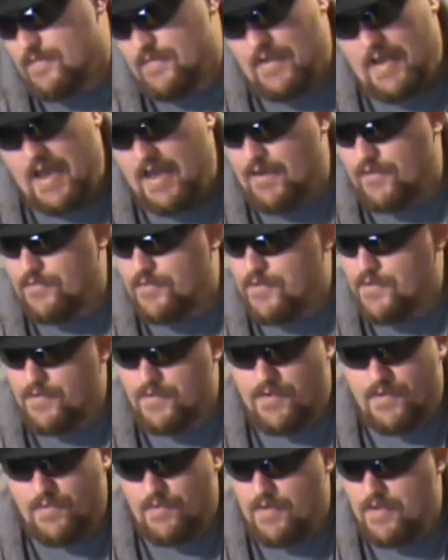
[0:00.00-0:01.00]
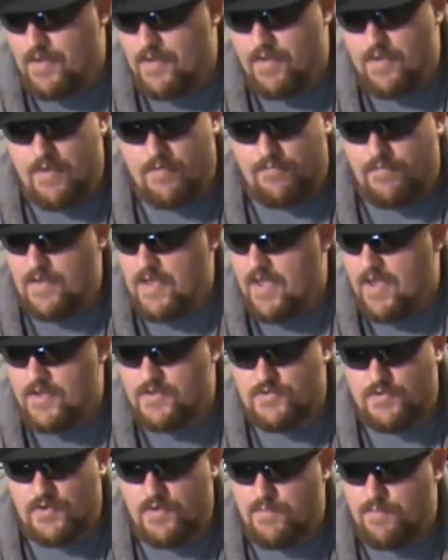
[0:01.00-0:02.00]
I don't know, yo. If
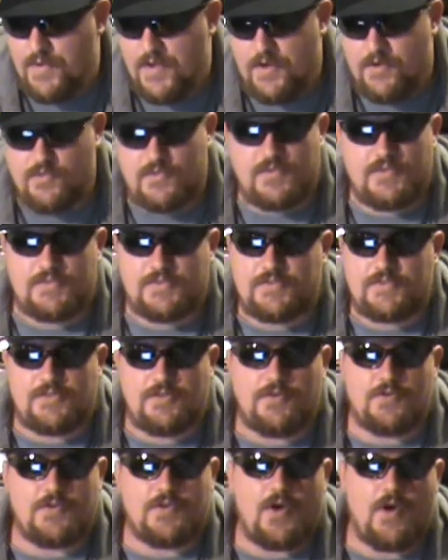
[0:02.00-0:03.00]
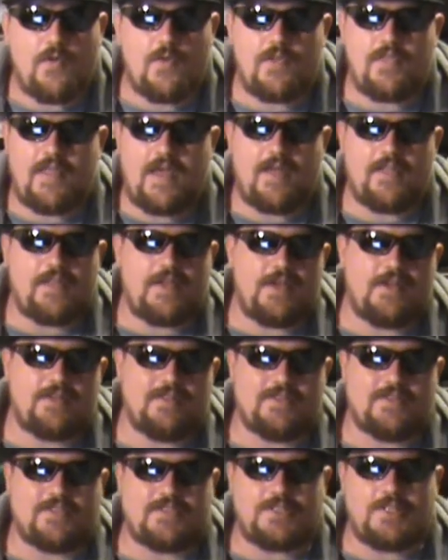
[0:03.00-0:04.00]
Adrian Peterson is still going that late
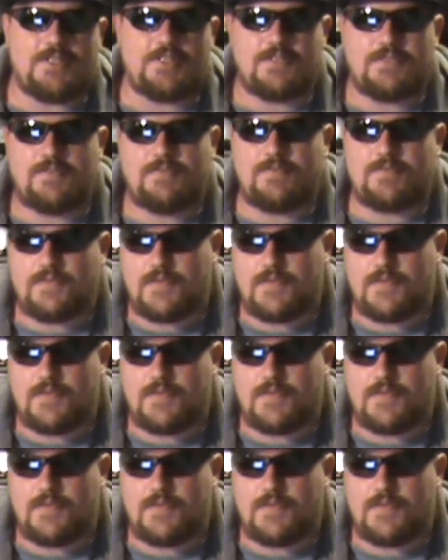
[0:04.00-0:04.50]
in the season,